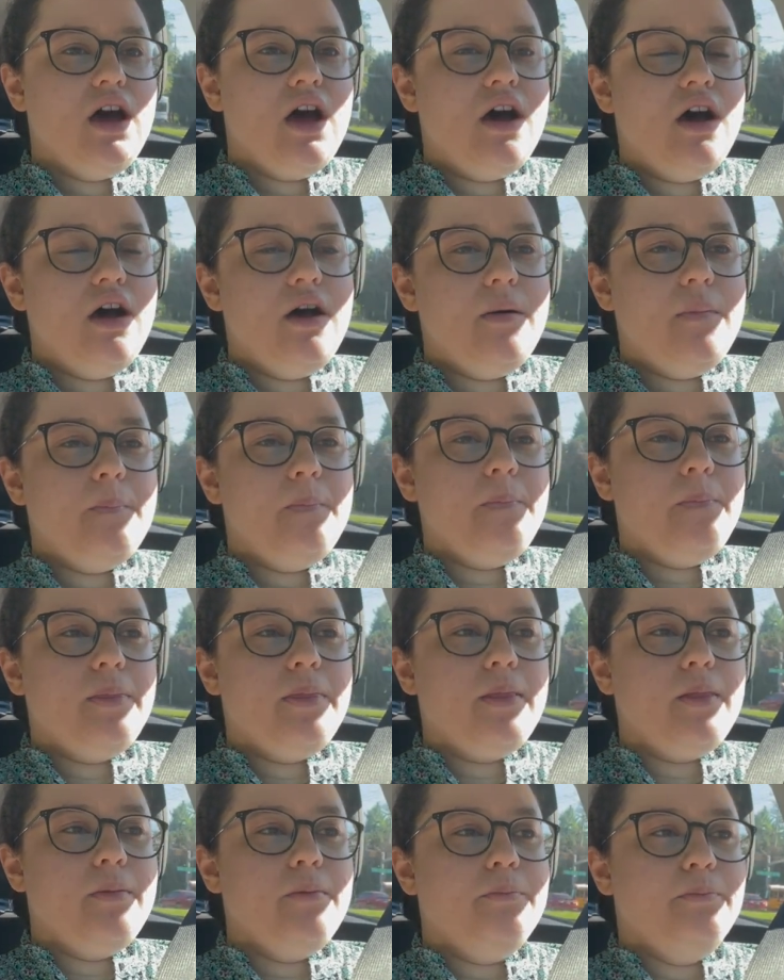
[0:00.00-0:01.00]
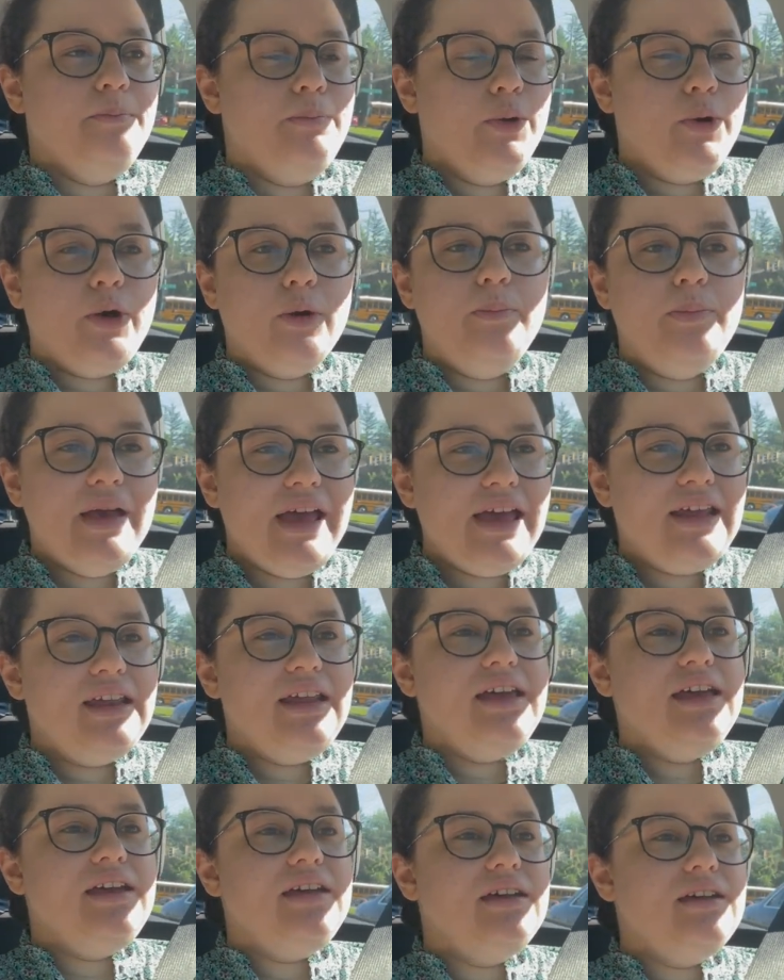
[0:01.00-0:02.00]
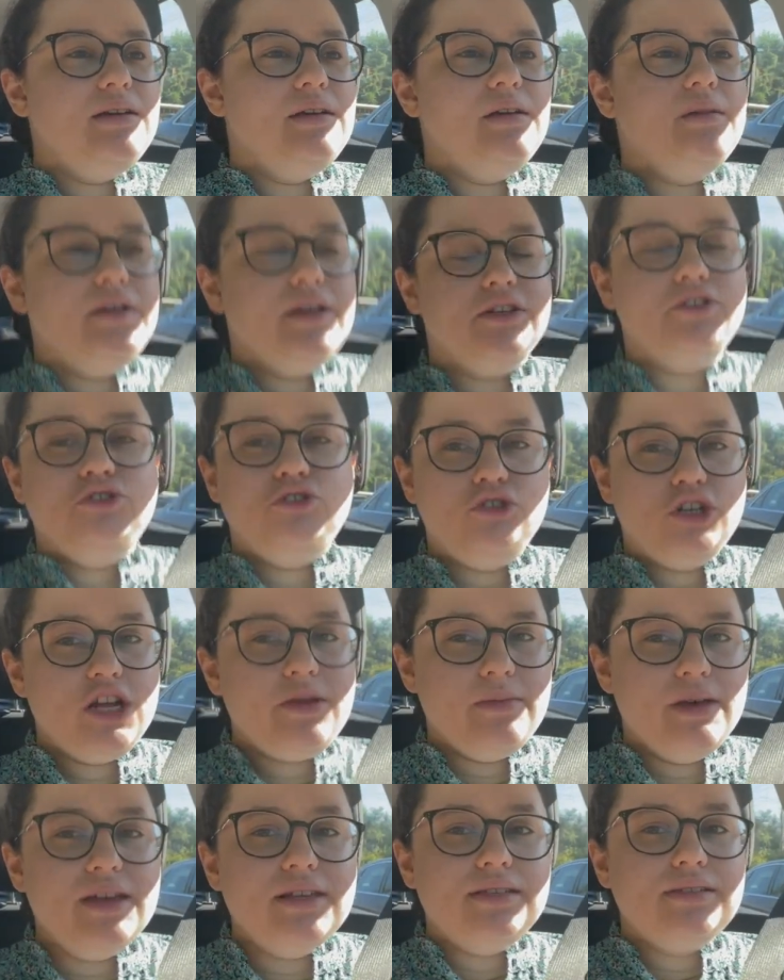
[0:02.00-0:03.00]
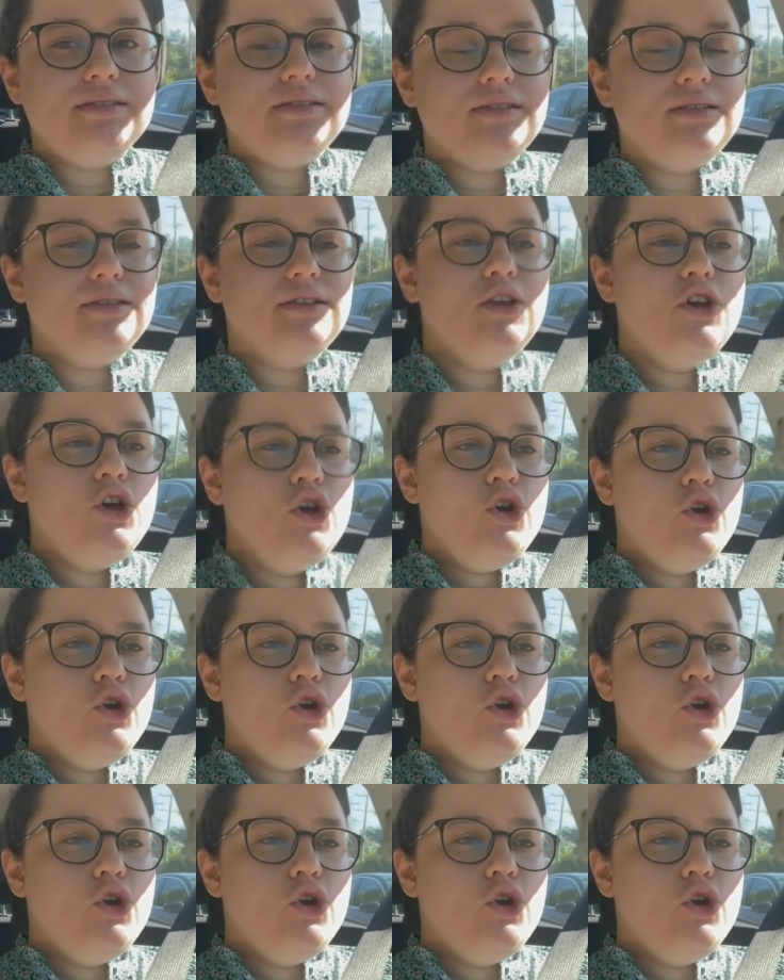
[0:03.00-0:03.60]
book banning extremists